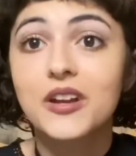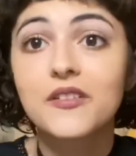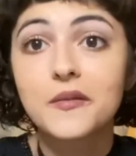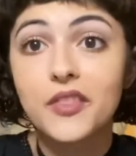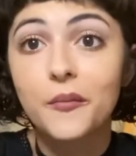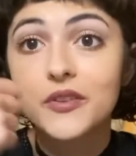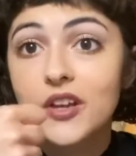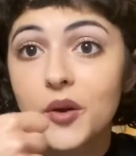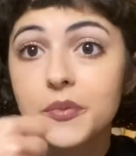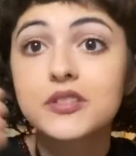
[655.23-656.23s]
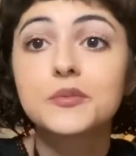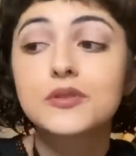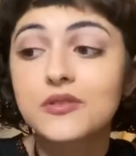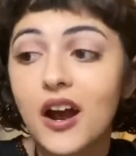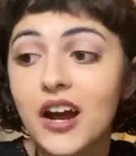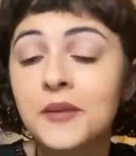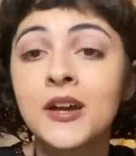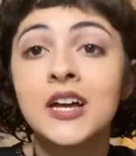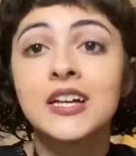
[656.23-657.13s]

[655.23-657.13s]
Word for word: give it a thumbs up, subscribe.